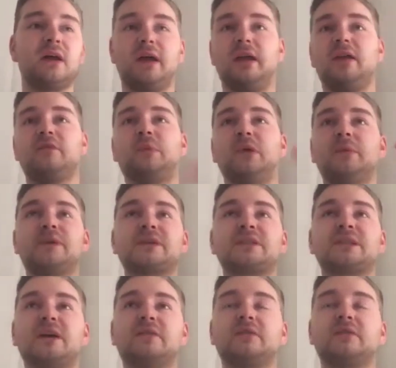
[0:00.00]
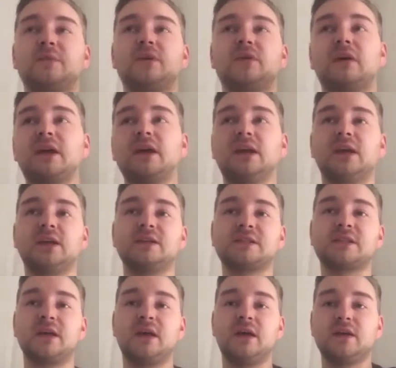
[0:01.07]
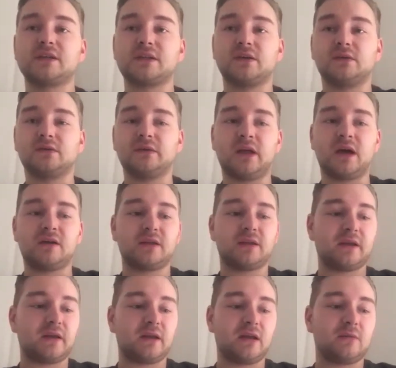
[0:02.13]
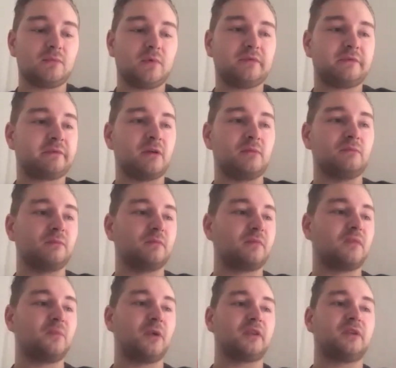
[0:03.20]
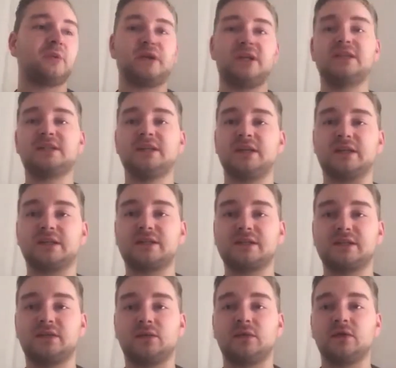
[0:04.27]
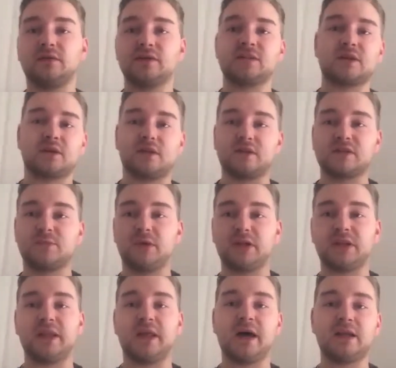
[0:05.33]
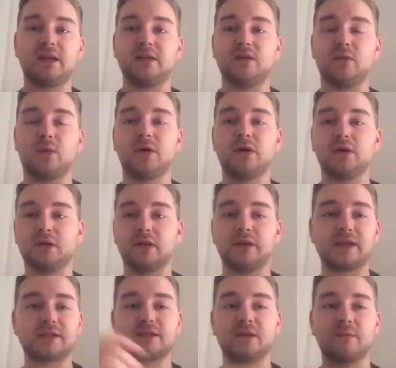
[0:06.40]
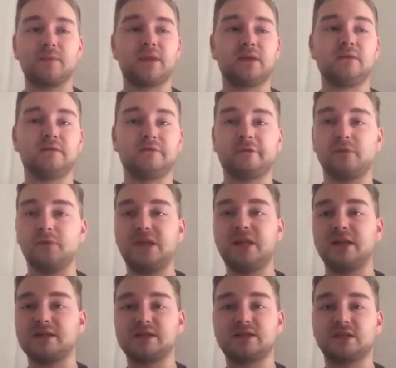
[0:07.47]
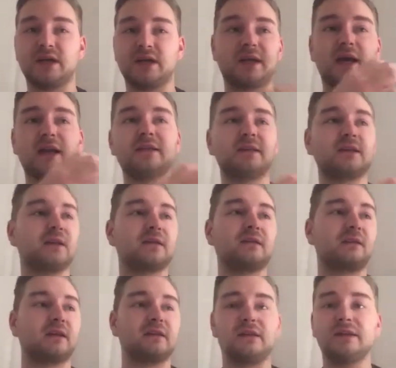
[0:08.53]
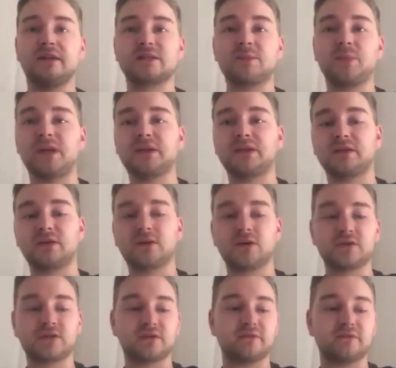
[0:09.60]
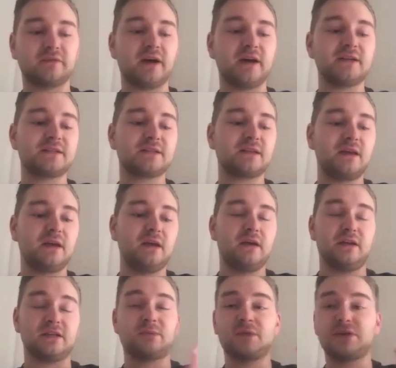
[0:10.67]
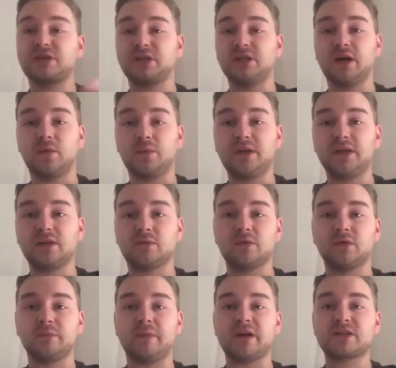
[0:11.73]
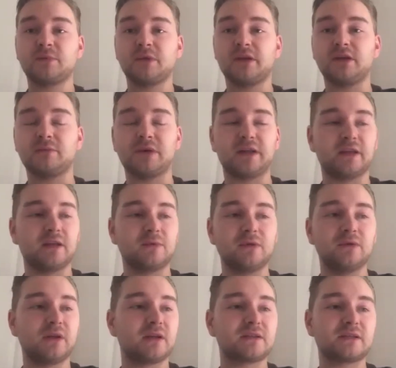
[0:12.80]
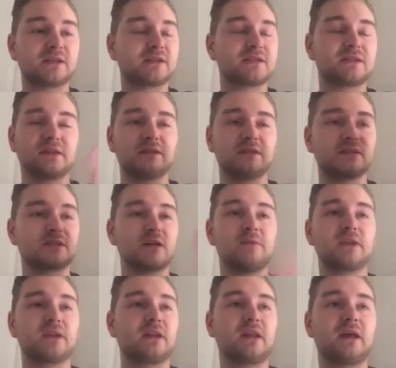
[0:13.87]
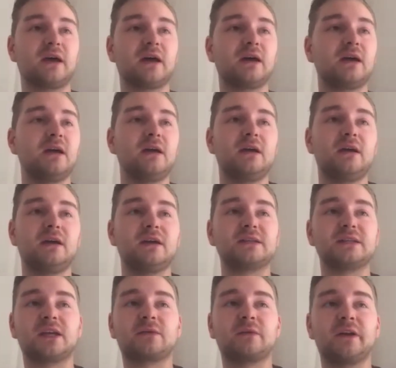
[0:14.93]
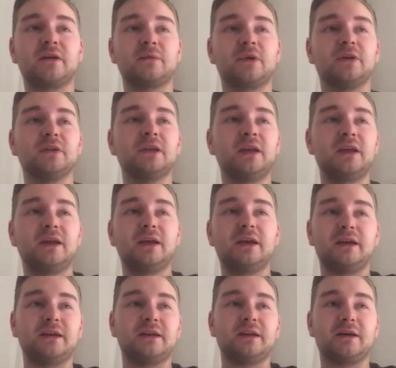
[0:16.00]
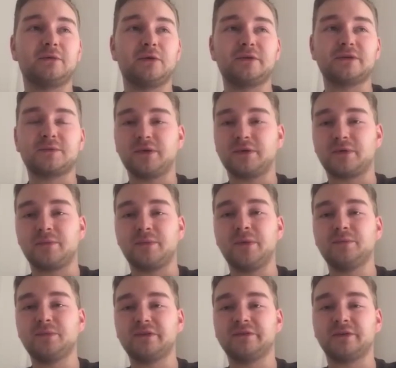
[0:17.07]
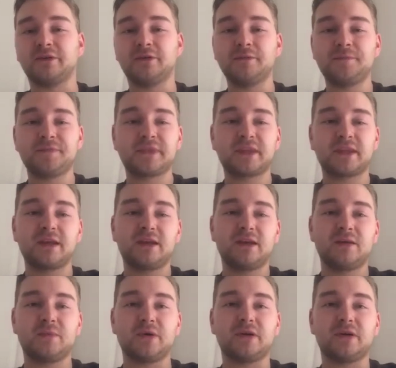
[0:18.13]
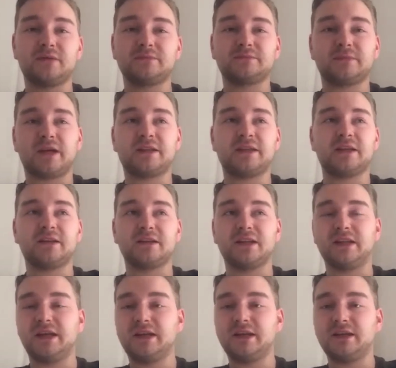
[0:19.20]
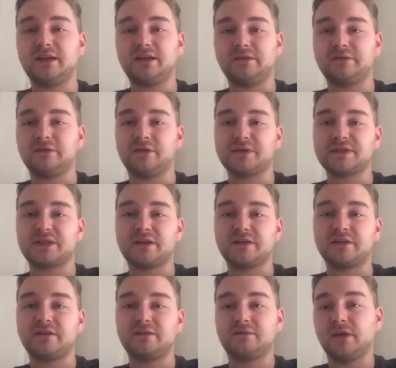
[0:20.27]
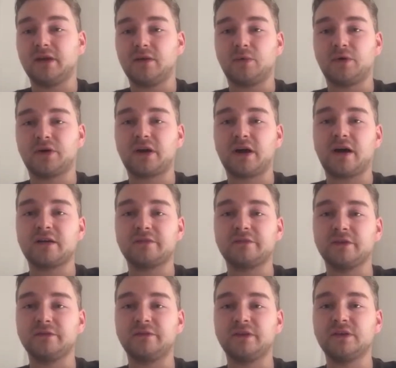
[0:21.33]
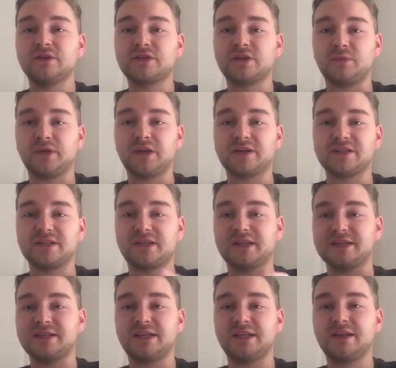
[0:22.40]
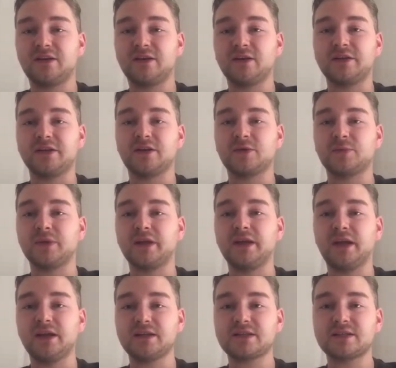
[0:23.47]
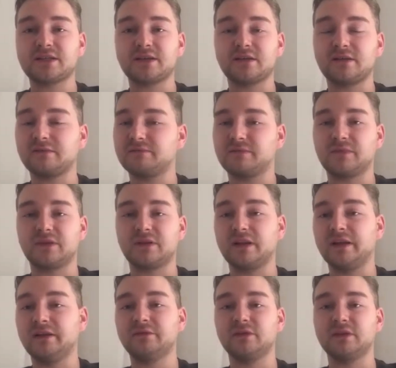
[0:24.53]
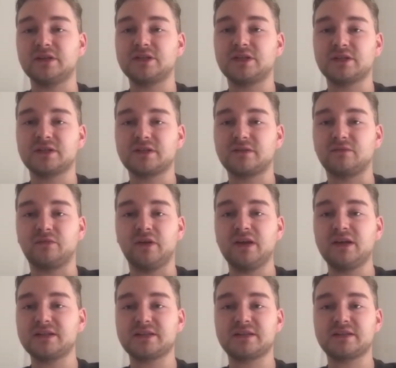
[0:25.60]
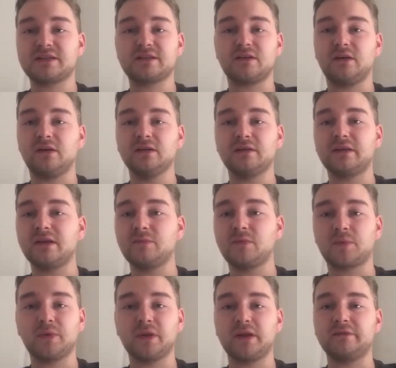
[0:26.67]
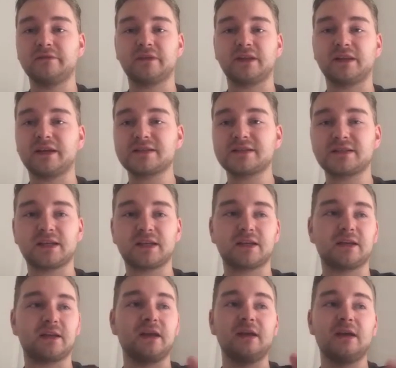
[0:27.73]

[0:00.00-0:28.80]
and I've built myself up the rankings. So now that I am from spot 26 to all of a sudden spot 9 in the world, that's something for me that's gigantic. I didn't expect it to go so fast, especially not winning a world match play on my debut. That's still something that is incredible and I will always be remembered for. But at the end of the day, you've always got to work harder for the future, because you can see it in all the other players. The level is just raised. All of them are playing fantastic. And